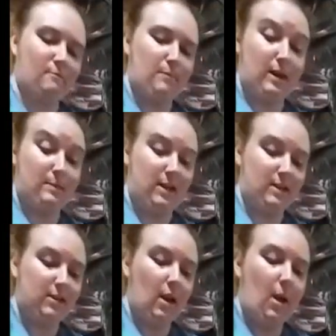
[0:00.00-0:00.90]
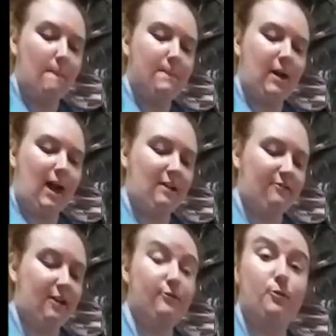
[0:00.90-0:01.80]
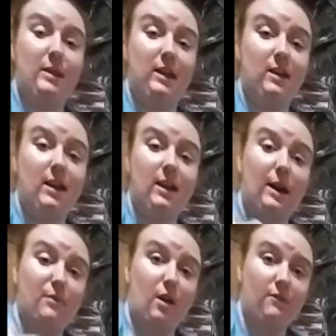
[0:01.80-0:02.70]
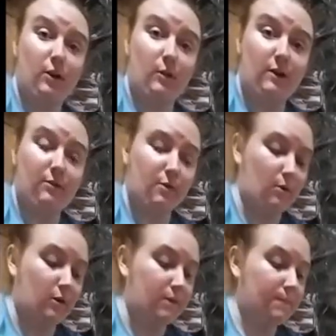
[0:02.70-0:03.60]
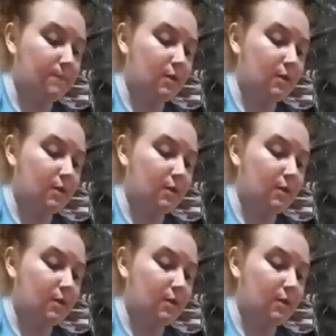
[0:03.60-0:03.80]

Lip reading: by any means, but I find for me, again, I'm not a very wet thrower,